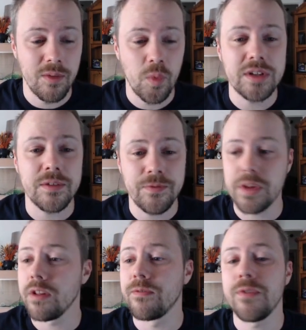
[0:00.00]

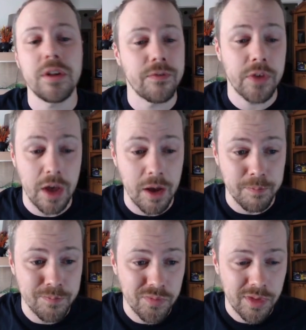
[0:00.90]
Winterfylleth full of
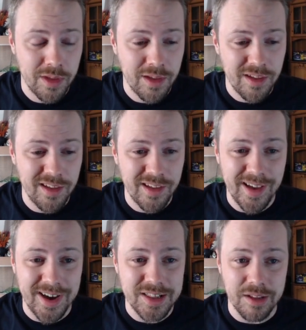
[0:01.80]
cum.
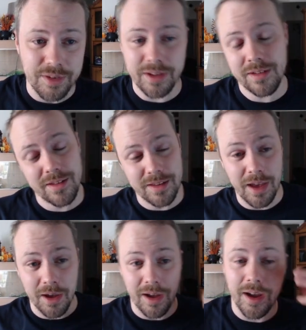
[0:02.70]
I love it.
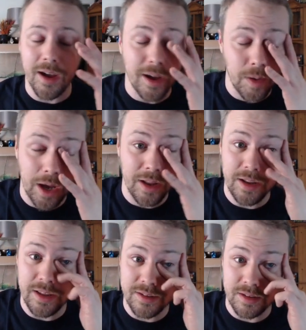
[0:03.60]
Yeah, I, I, I
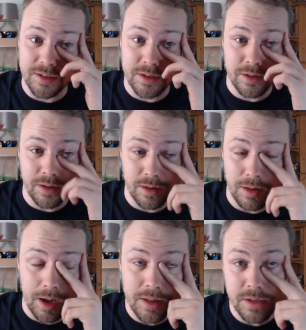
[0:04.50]
need to listen to...
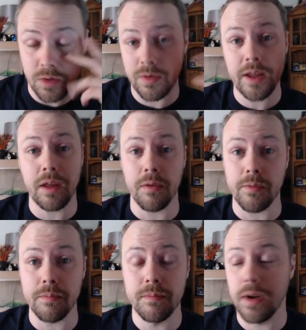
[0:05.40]
I need to do a ranking of
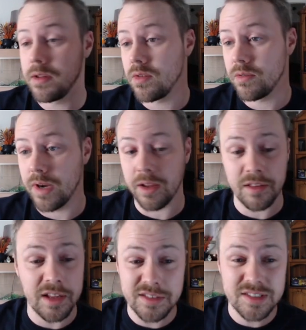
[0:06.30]
them. I need to do a ranking.
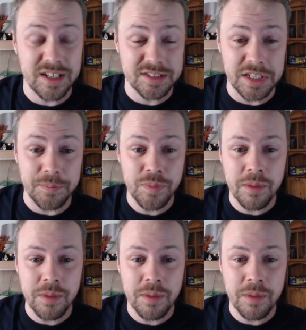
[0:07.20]
That's that's it.